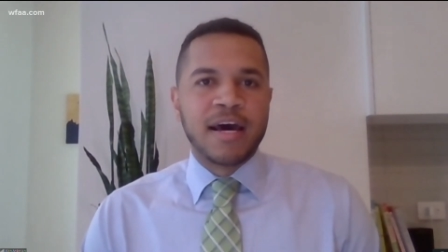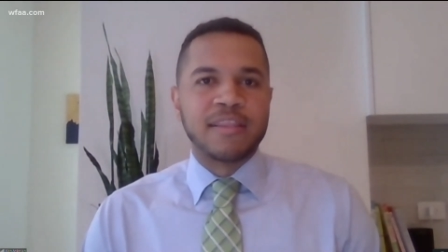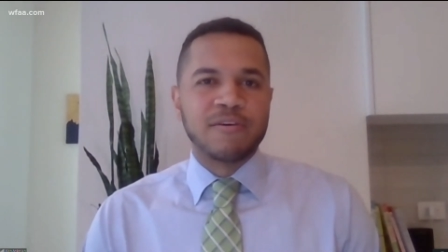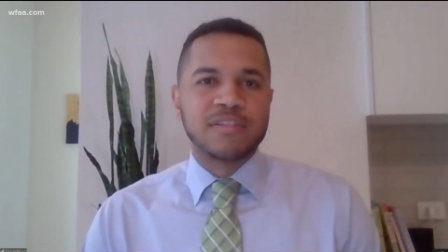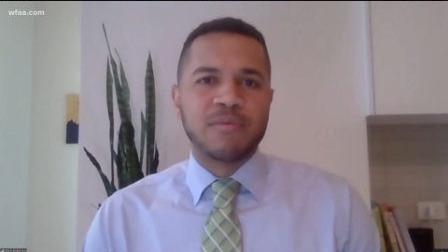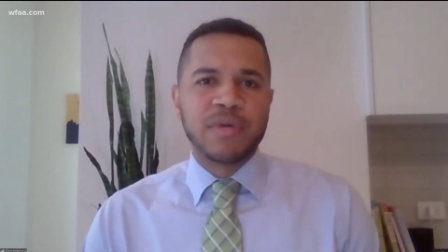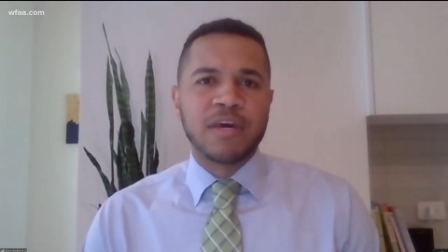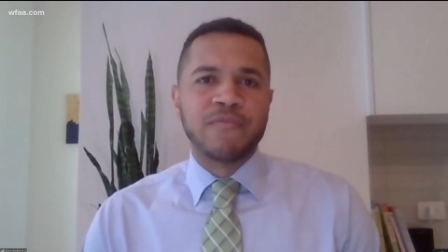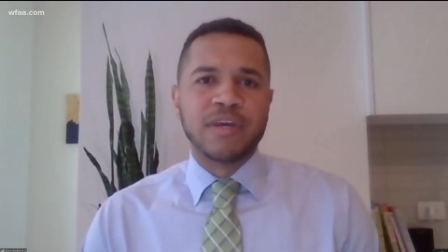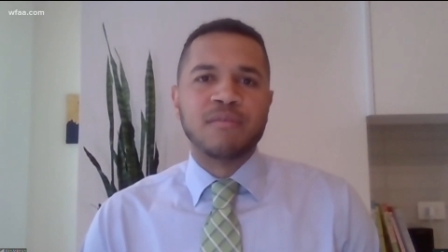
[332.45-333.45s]
Uh, those can be
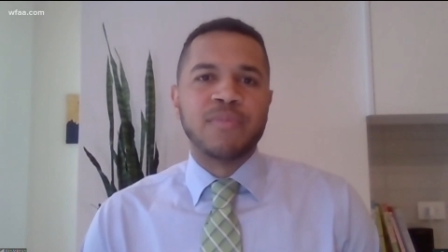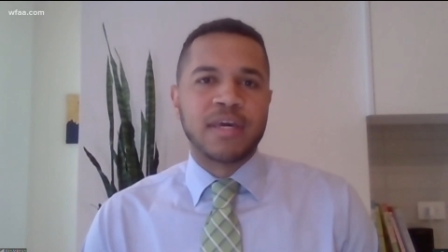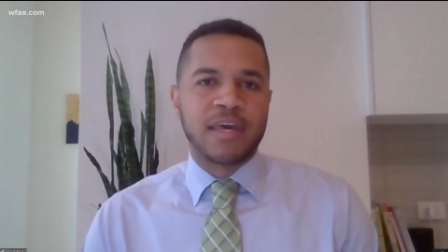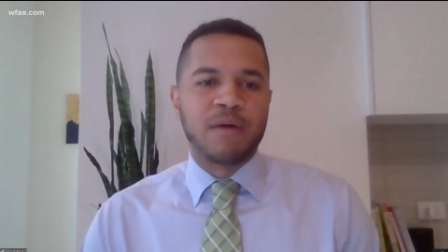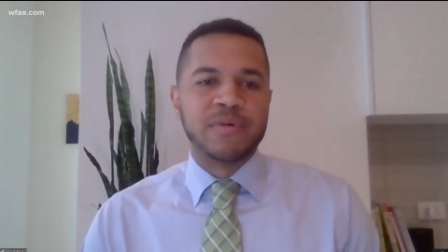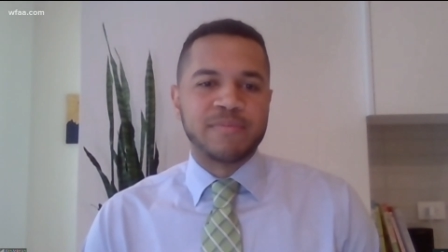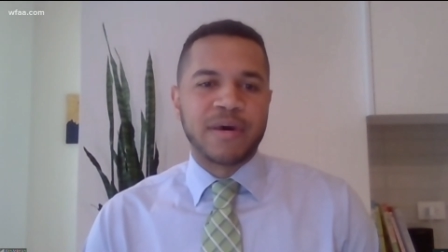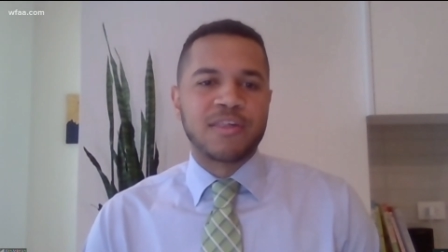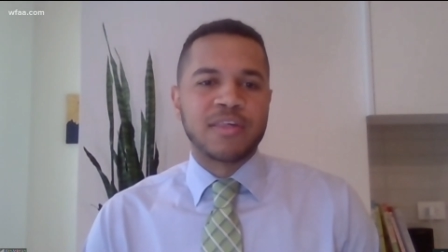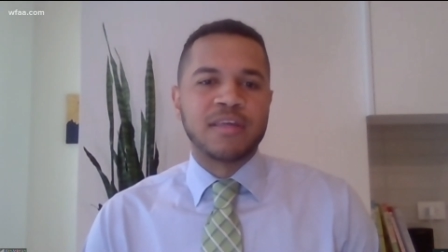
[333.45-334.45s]
a really big help,
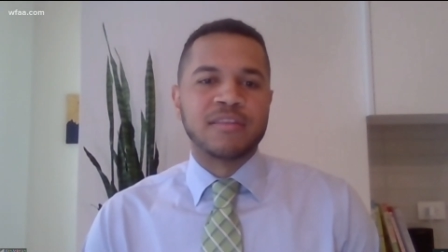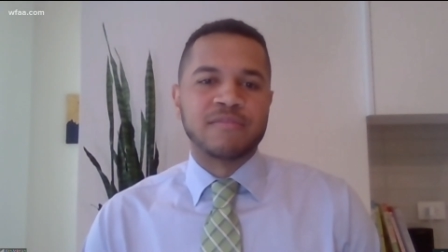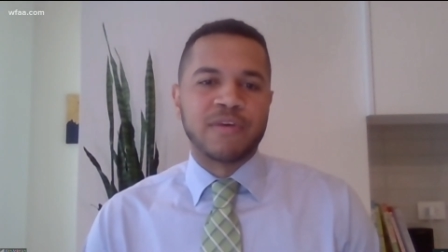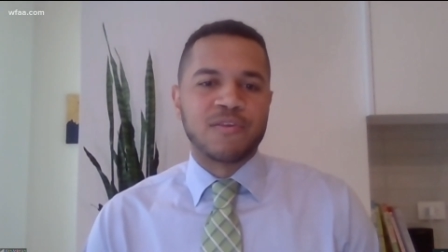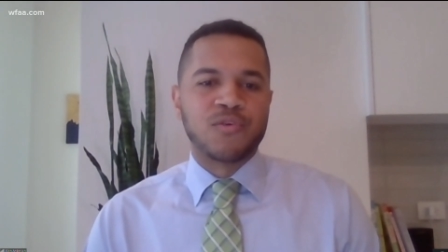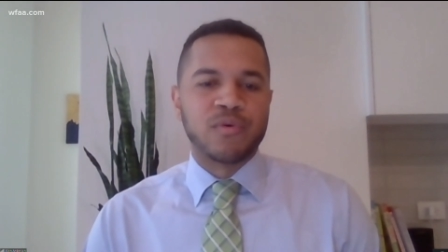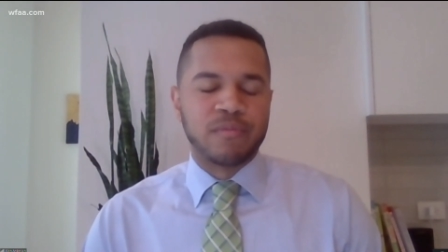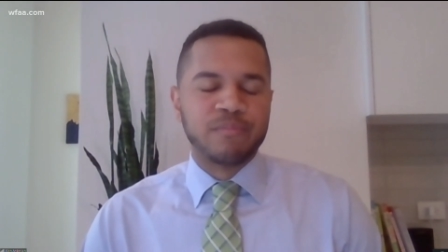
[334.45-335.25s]
especially in this virtual